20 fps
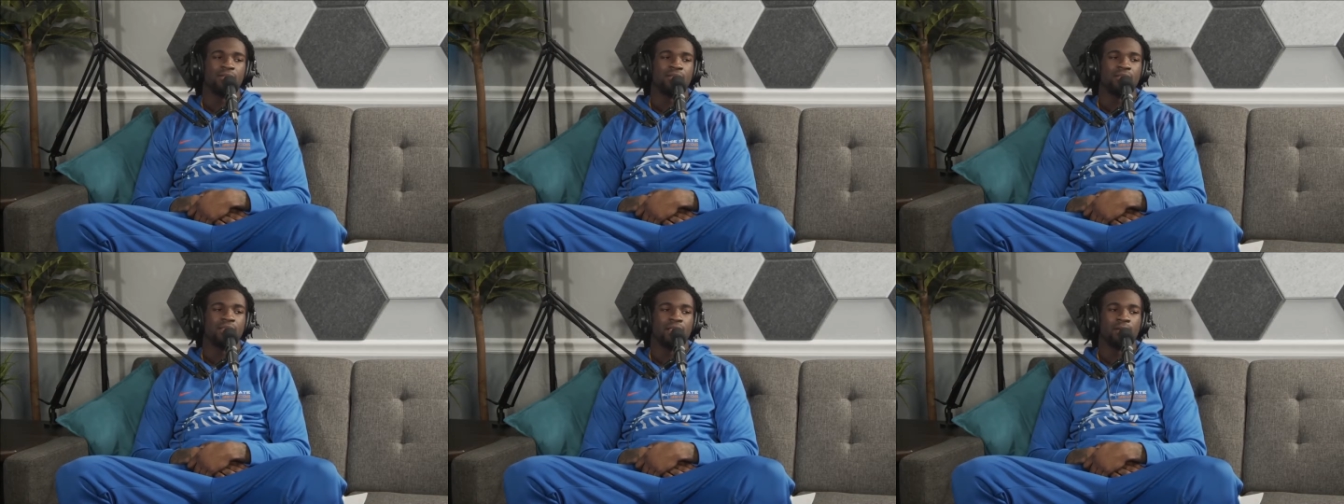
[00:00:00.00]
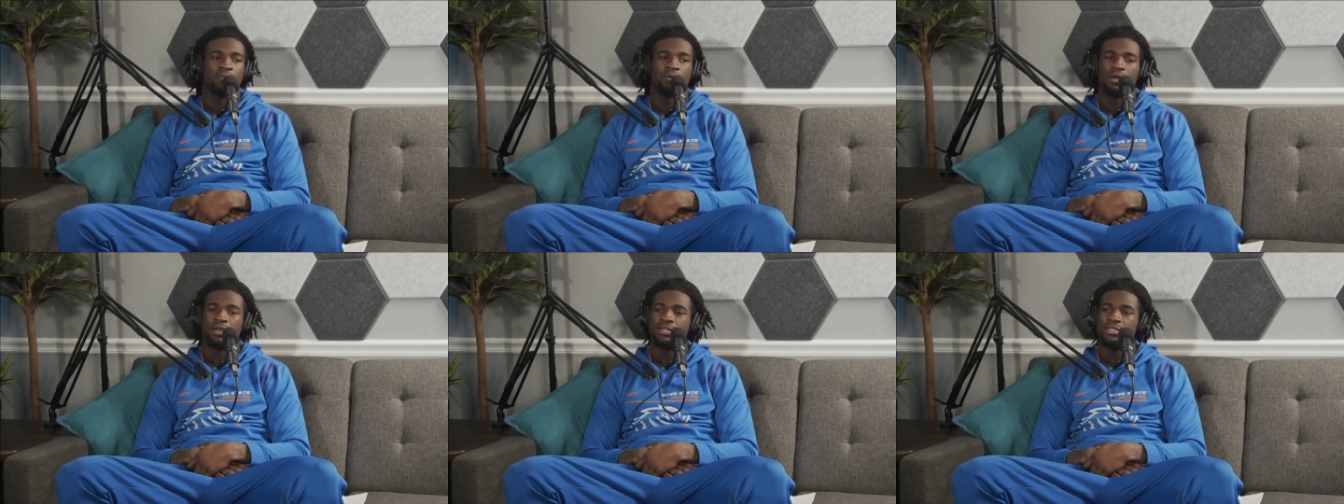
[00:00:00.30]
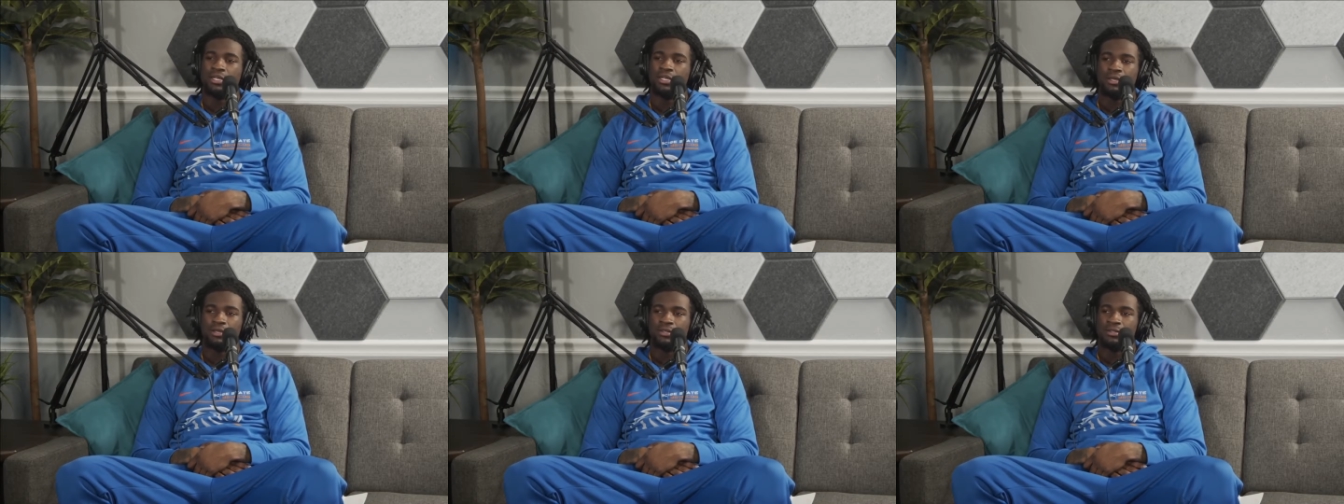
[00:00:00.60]
They could probably
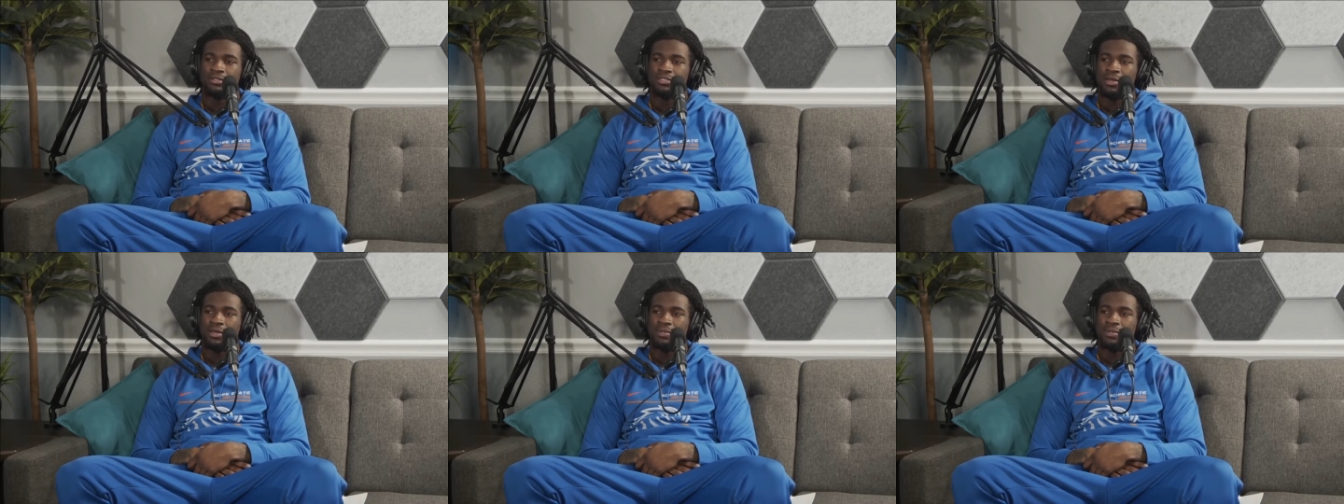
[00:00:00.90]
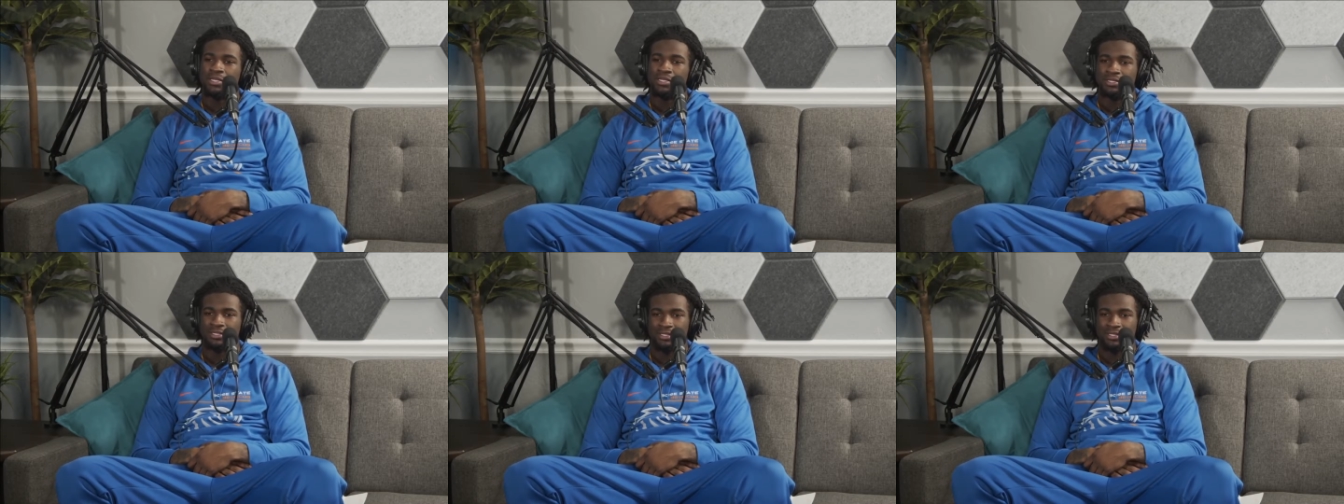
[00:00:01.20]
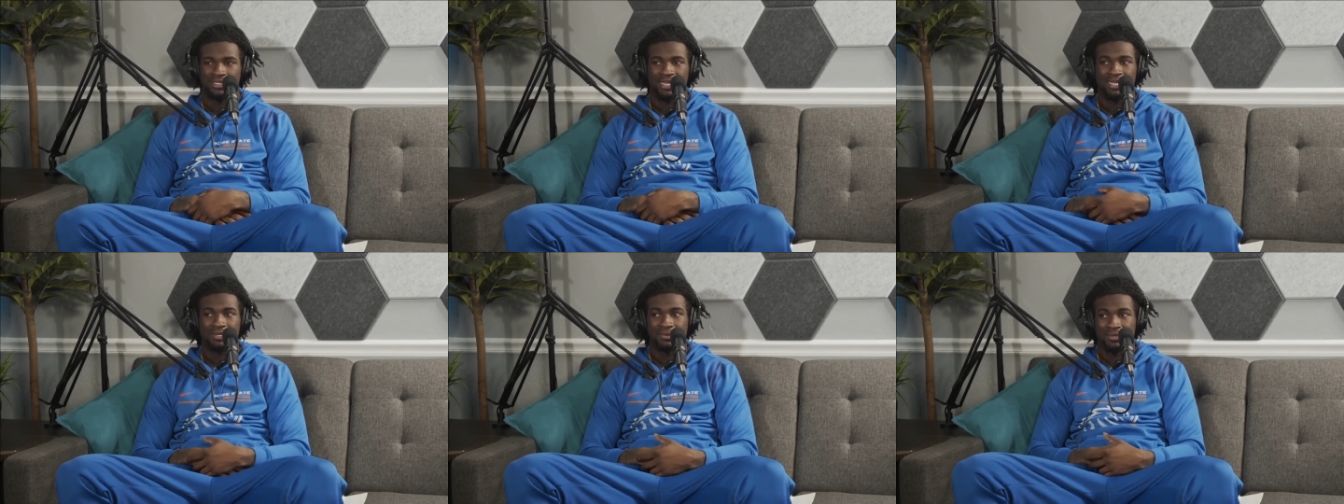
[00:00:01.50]
tell you those type of things, because
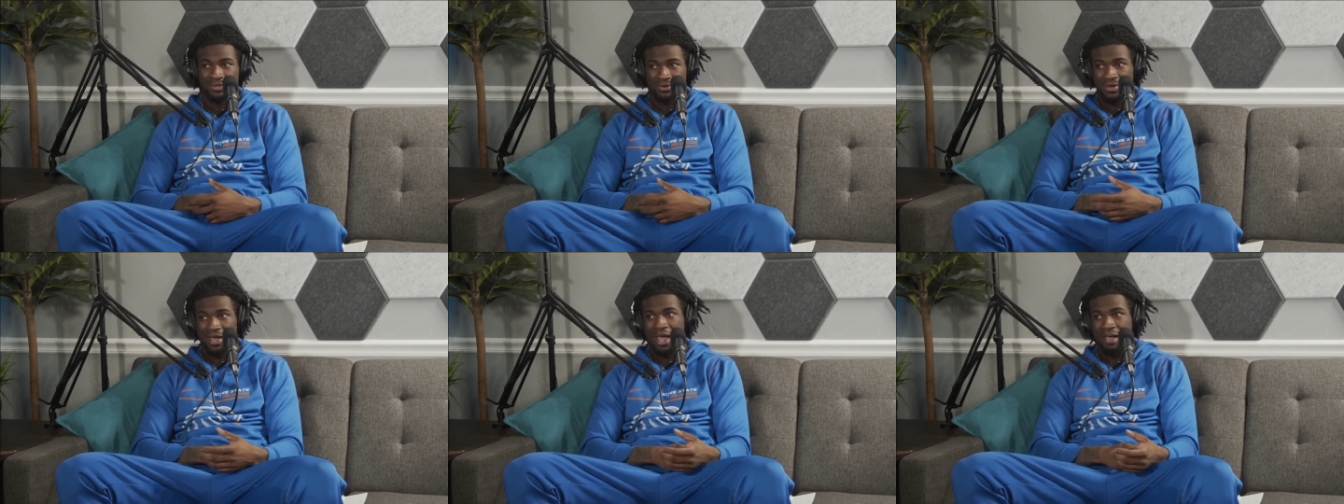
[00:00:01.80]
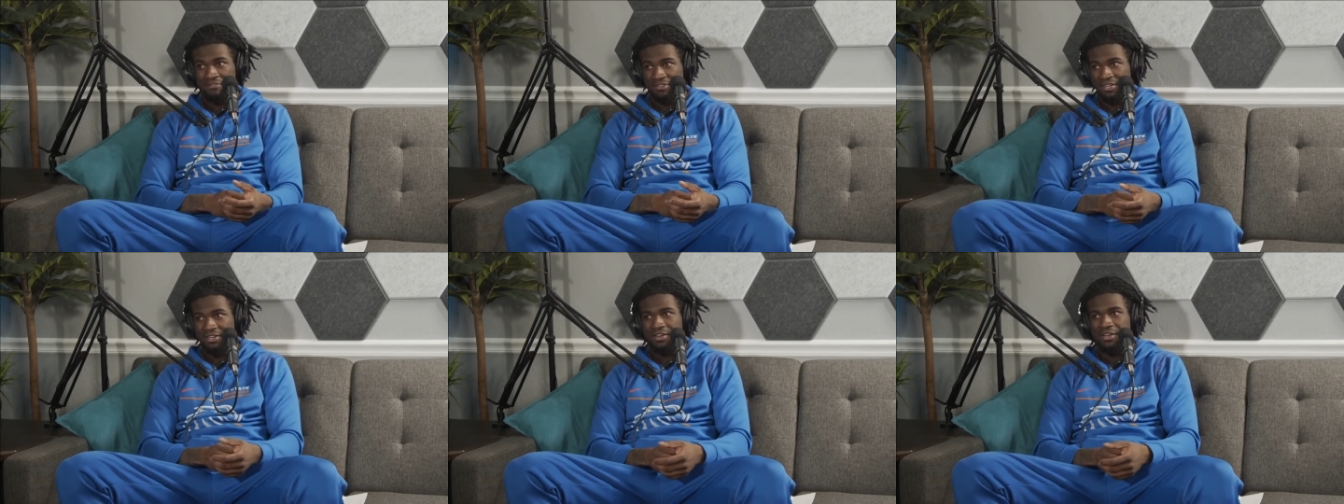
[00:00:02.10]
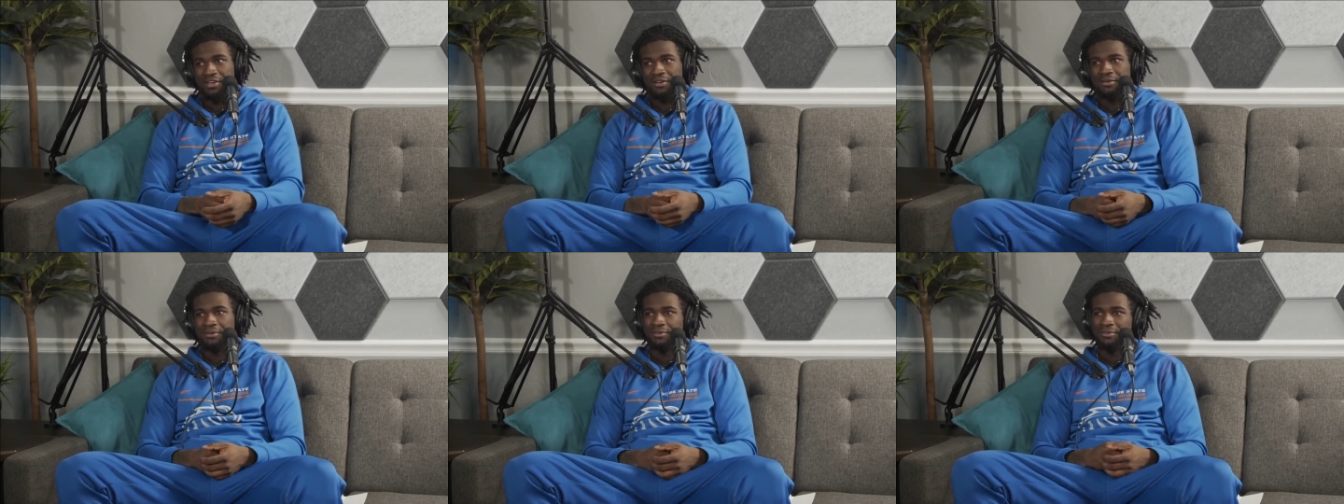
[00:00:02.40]
that's what you have to
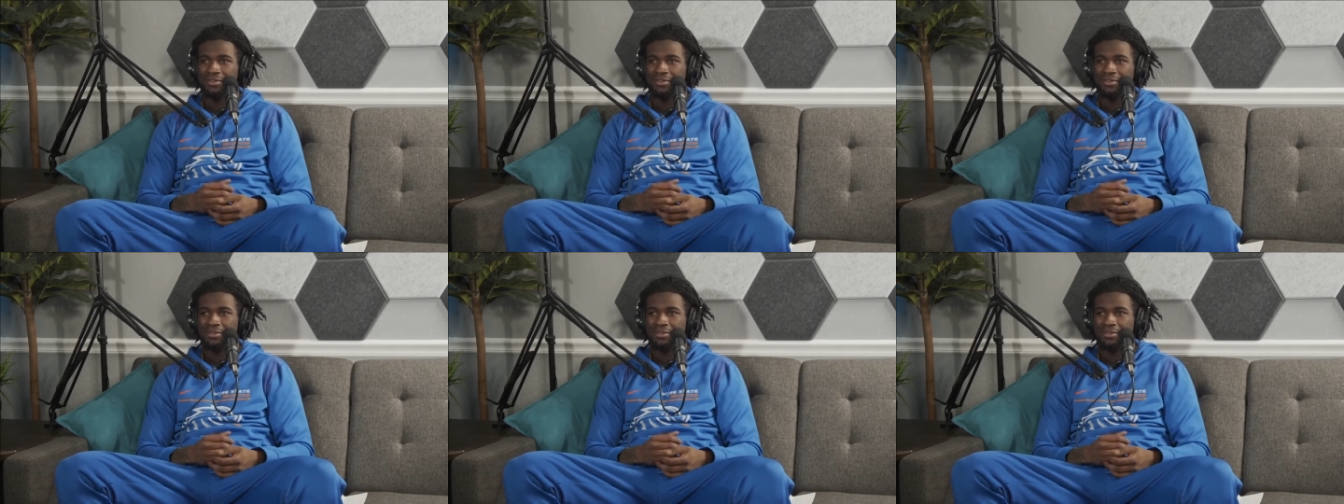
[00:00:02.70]
know.